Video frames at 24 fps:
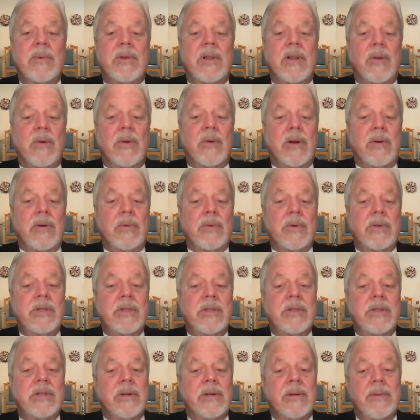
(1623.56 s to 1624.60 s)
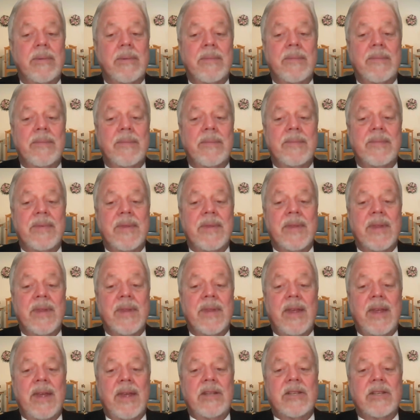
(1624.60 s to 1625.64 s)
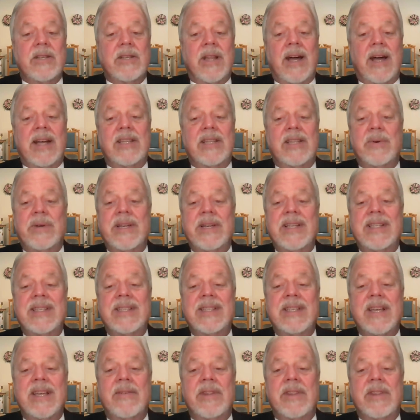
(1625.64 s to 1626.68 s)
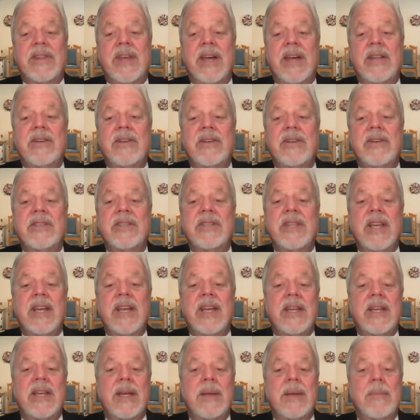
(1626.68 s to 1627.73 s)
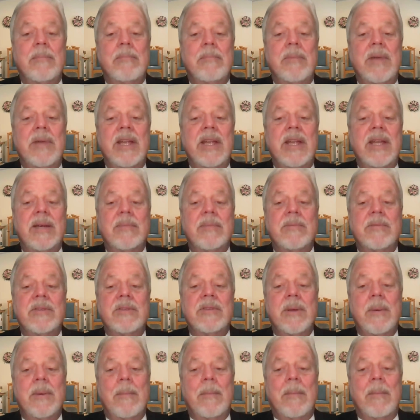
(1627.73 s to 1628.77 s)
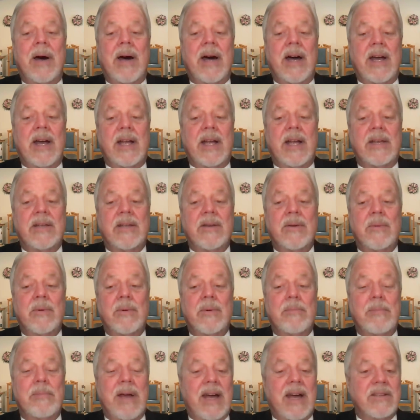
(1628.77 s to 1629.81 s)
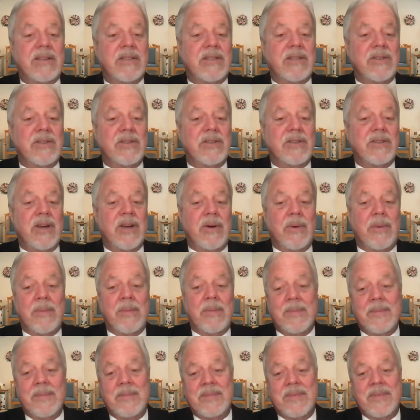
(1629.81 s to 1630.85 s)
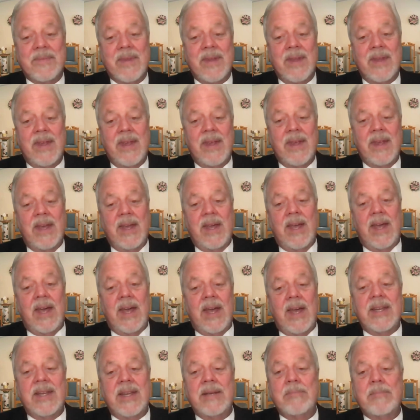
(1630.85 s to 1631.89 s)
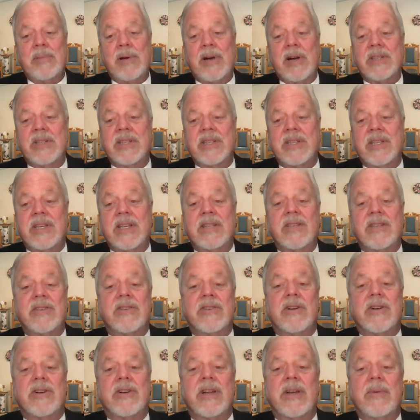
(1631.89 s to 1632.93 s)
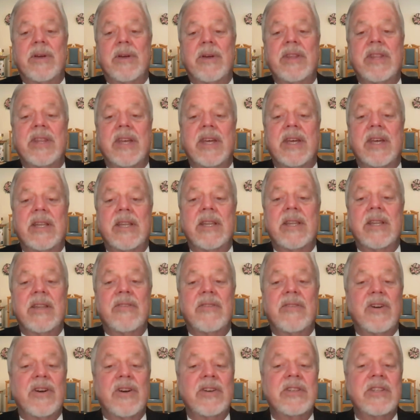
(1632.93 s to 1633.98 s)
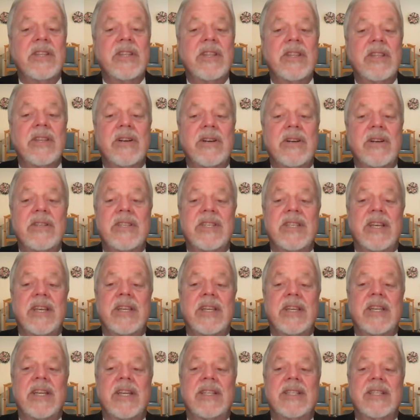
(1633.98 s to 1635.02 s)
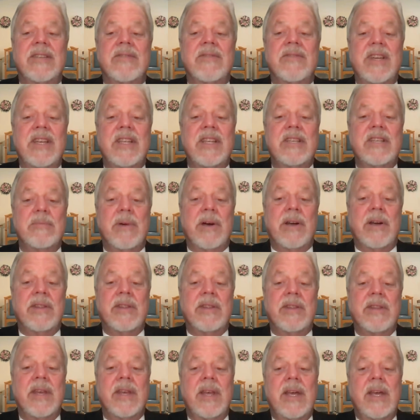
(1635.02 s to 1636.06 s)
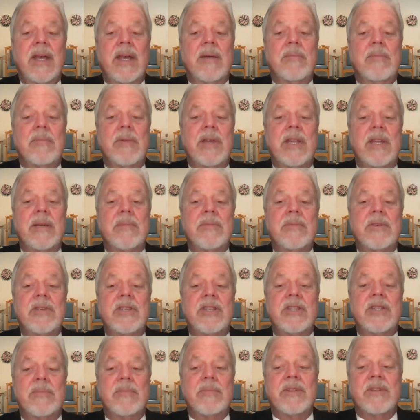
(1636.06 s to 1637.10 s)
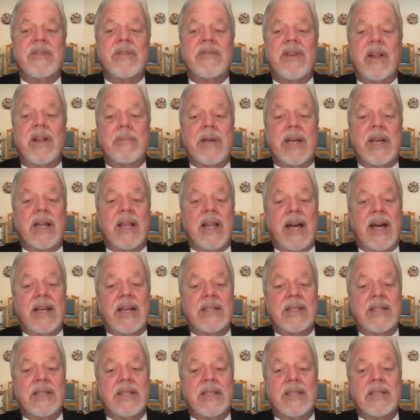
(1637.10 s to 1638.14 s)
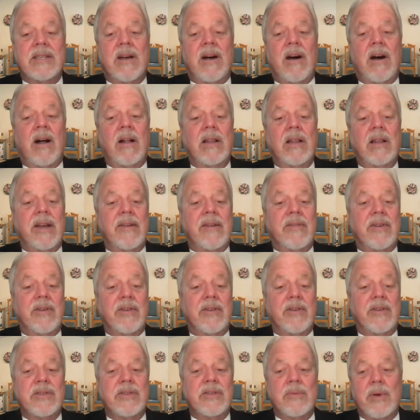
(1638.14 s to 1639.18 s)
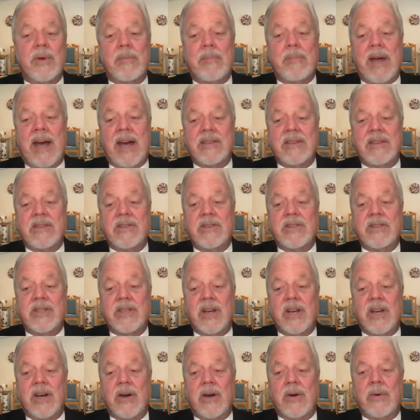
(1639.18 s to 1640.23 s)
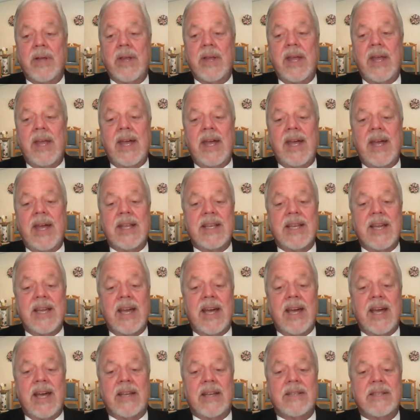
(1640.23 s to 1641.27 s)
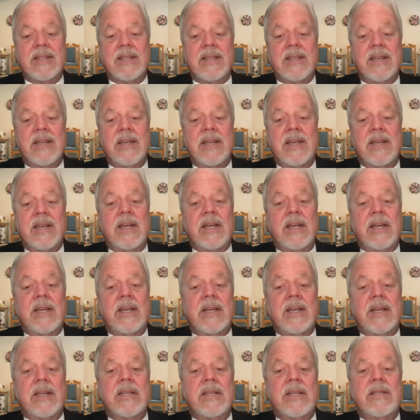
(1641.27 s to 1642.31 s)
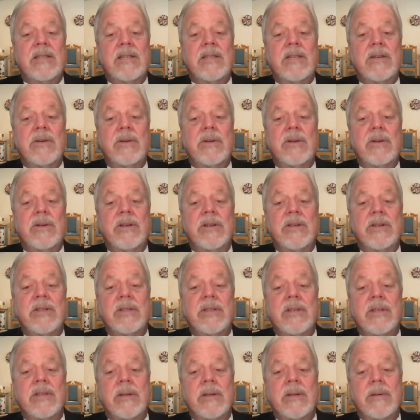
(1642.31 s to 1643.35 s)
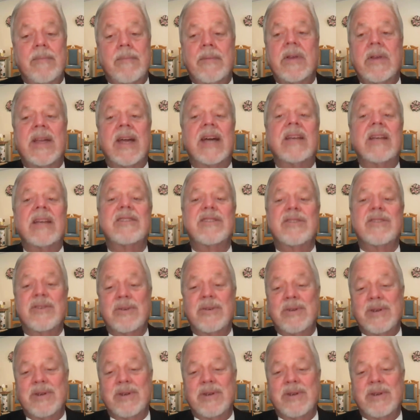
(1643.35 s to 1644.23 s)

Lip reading: with Laura Wooster. July 27th, understanding medium's mind with Pastor Joe. And in person at the Journey Within, the first and third Sundays of each month, mediumship development classes, all levels with Pastor Joe and guest tutors, 12